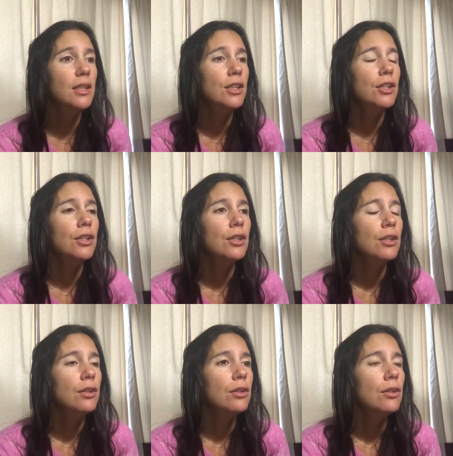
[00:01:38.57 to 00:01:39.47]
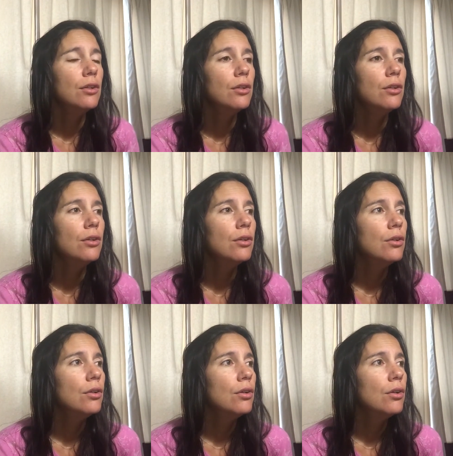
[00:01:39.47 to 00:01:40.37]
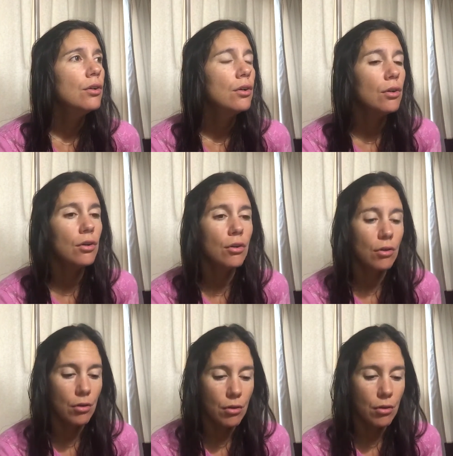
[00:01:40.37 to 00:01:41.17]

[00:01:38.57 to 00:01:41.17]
(silence)